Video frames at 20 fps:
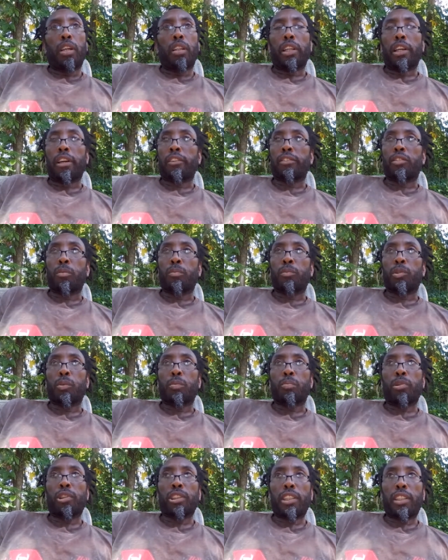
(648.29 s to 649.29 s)
there are some
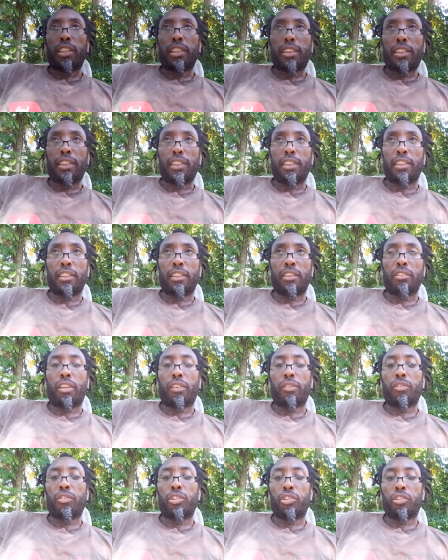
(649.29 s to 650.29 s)
special tea you
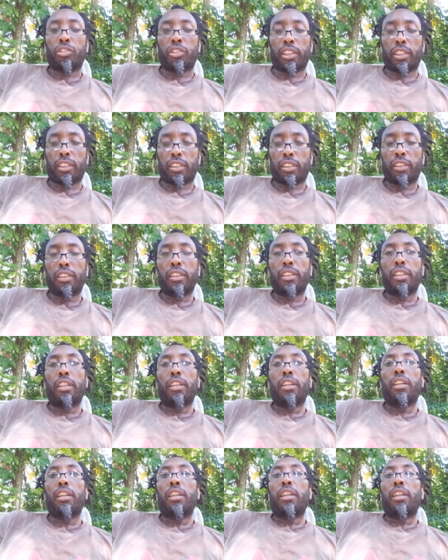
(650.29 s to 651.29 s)
have to drink.
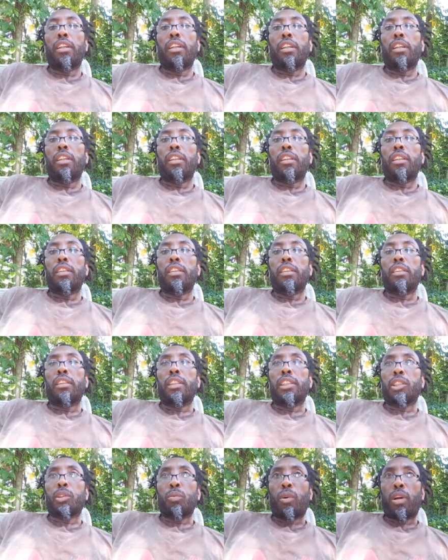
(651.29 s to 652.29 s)

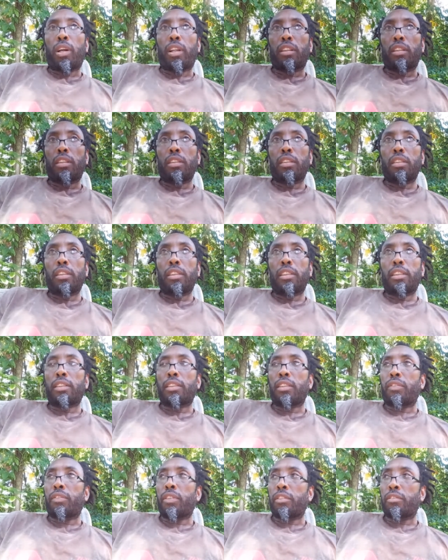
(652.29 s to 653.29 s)
This one is
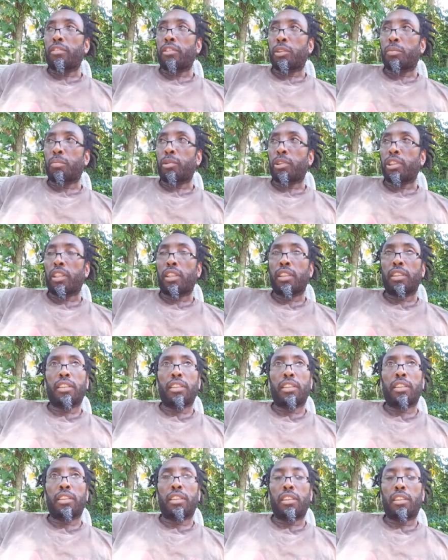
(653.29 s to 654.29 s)
a very special
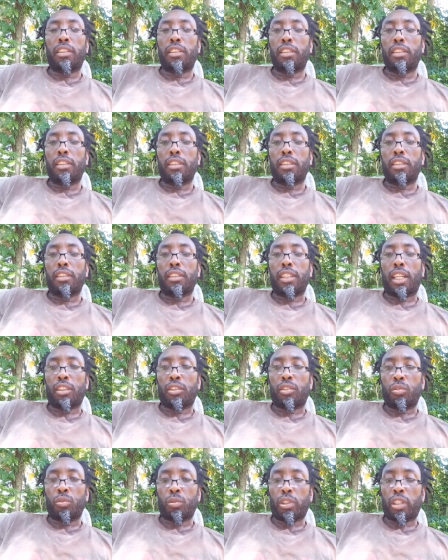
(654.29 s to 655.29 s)
tea
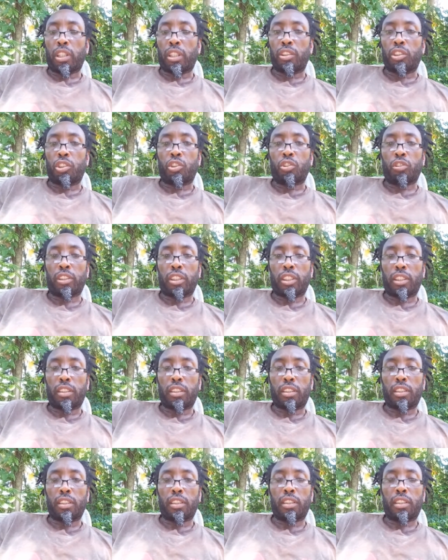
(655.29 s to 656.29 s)
that you can drink
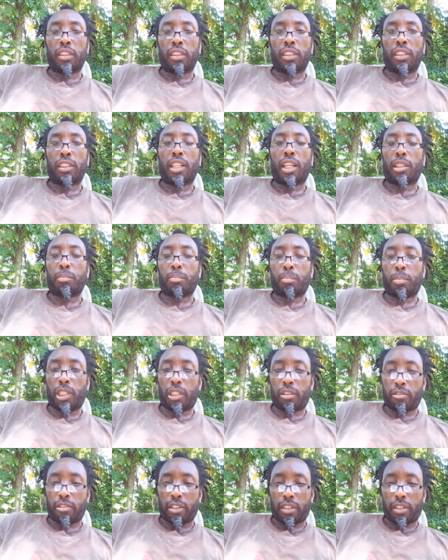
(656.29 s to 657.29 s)
in that
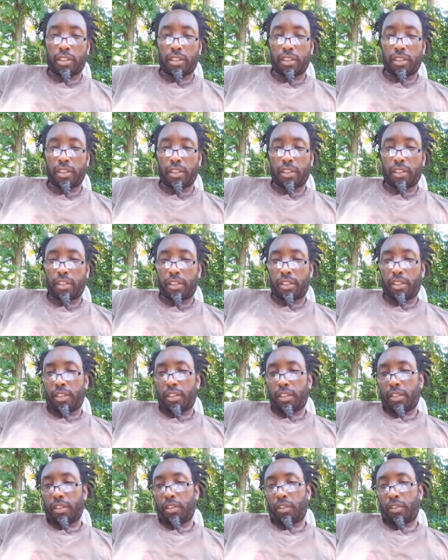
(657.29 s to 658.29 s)
period.
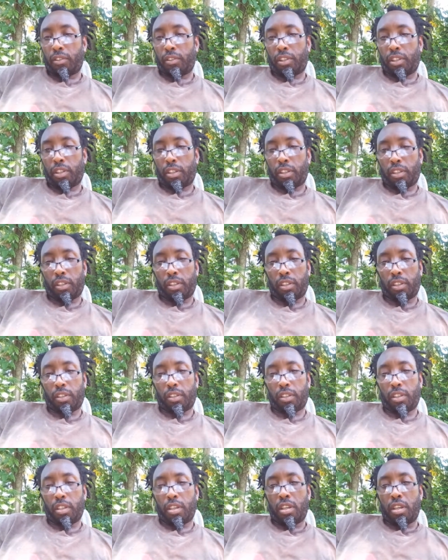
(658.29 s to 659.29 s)
Okay.
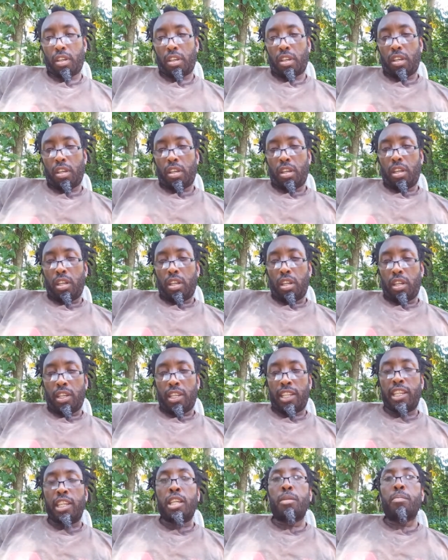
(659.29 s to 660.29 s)

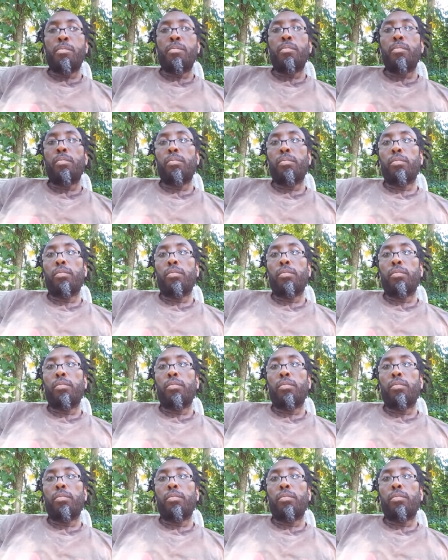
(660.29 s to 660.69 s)
Neem,